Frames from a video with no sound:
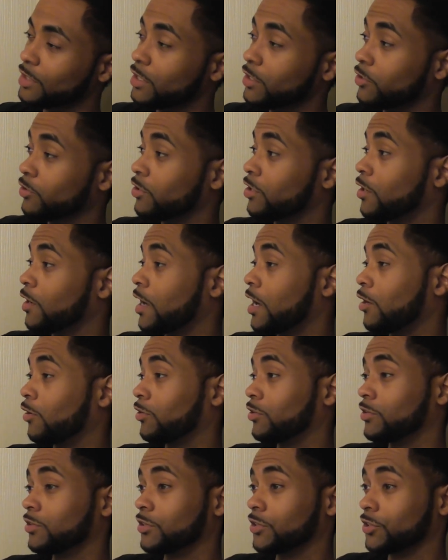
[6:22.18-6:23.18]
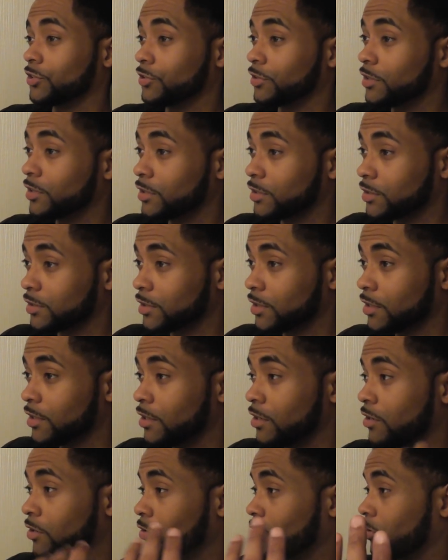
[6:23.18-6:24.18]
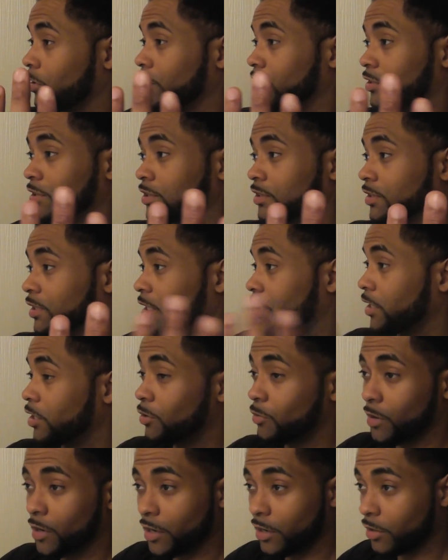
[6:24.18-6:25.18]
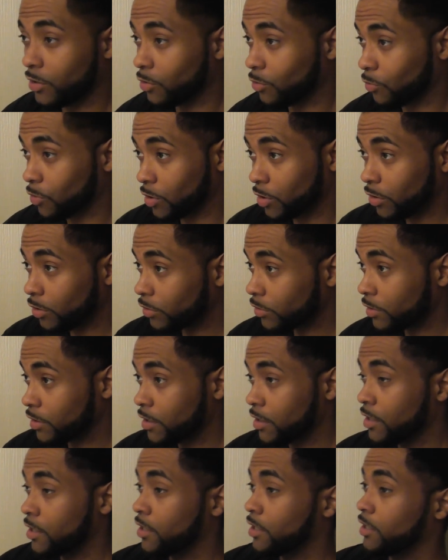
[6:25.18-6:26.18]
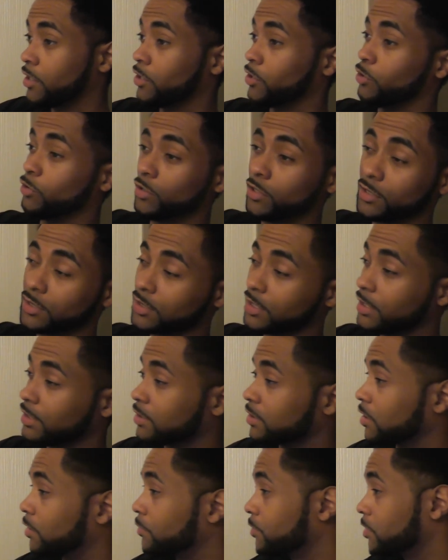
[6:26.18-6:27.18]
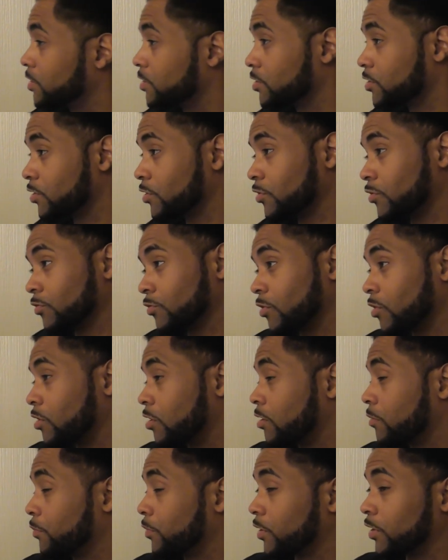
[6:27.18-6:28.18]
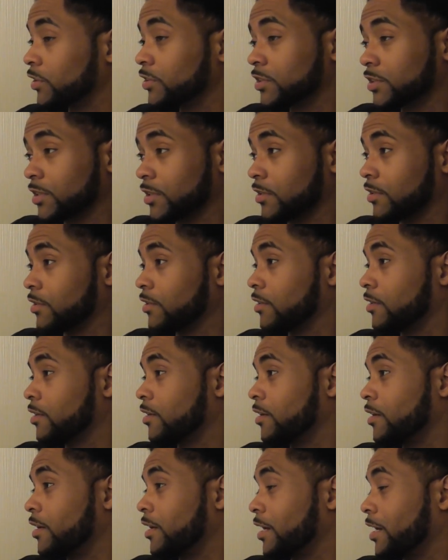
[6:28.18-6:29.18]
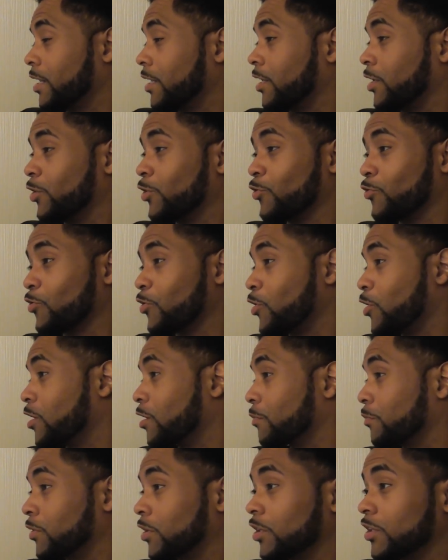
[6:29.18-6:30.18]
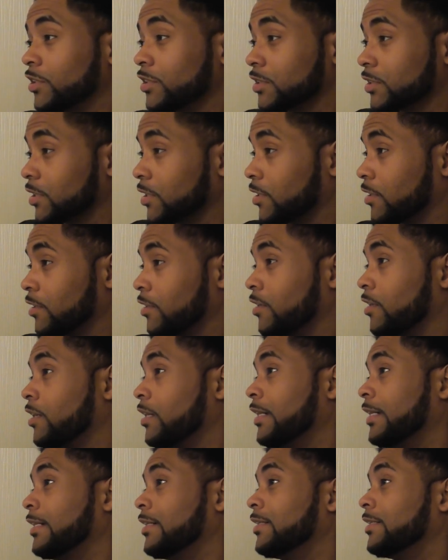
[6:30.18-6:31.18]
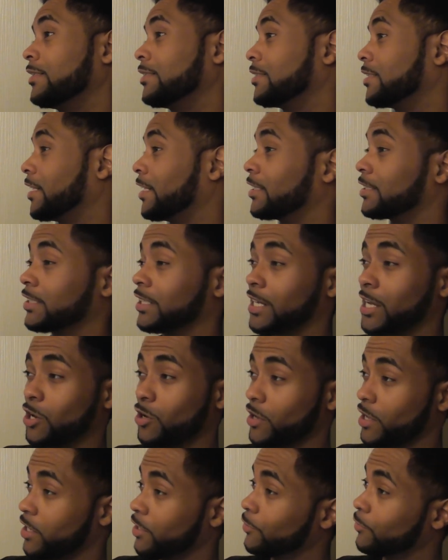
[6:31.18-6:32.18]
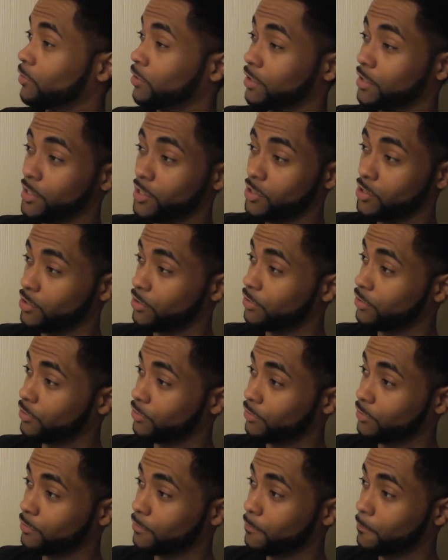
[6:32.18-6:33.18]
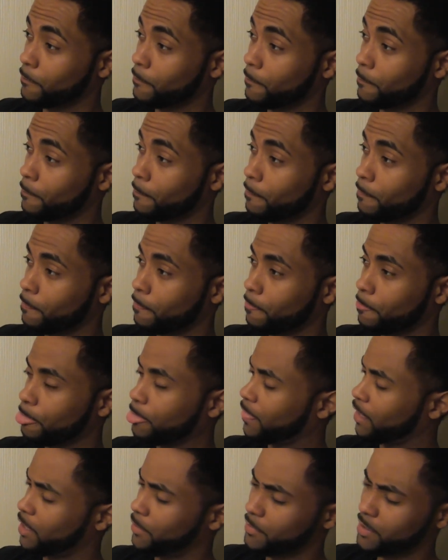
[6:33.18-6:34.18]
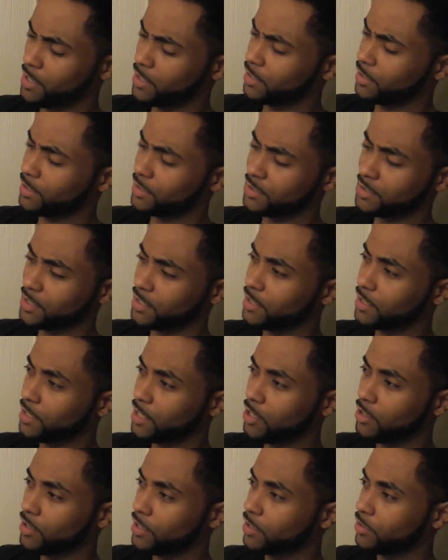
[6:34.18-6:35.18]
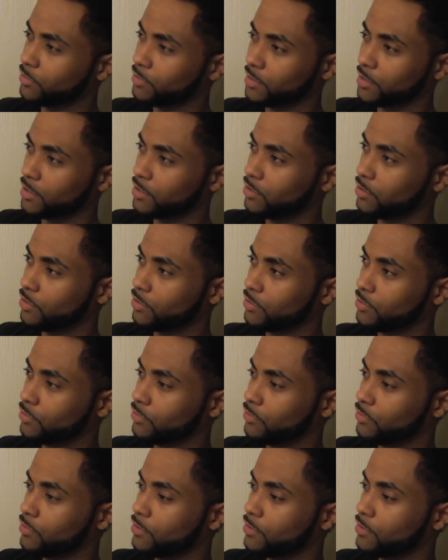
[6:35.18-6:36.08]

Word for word: You know, out on the streets, or just anywhere in the world, you could say something to the wrong person, and then the wrong person takes it out angrily on you. I'm not gonna take it out angrily on you.